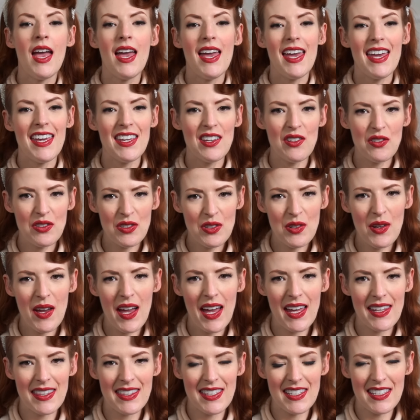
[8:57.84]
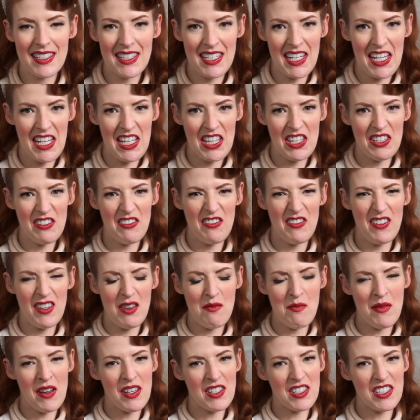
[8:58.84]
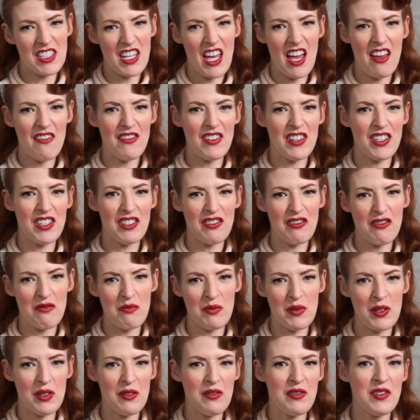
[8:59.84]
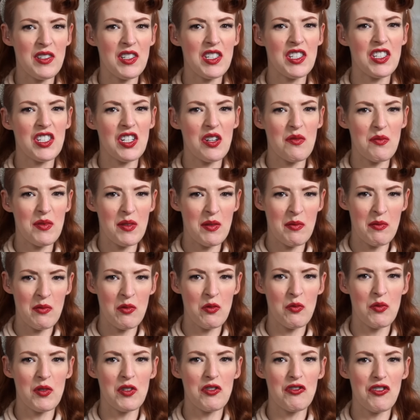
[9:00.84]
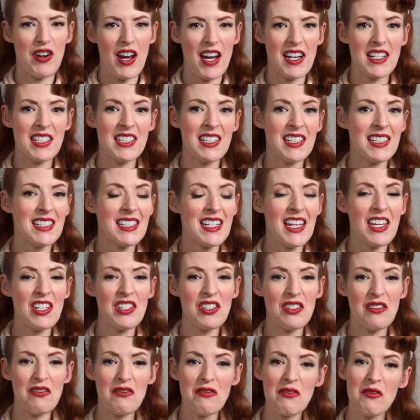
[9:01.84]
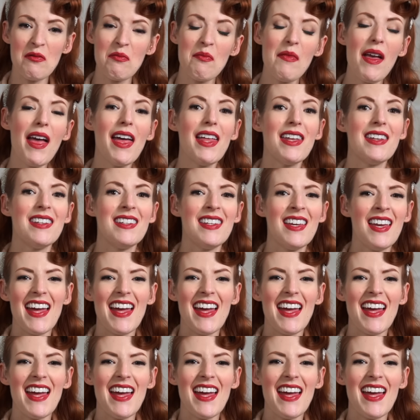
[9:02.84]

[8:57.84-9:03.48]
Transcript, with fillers: He also had the teeth of female servants removed to stop them from attracting attention from men.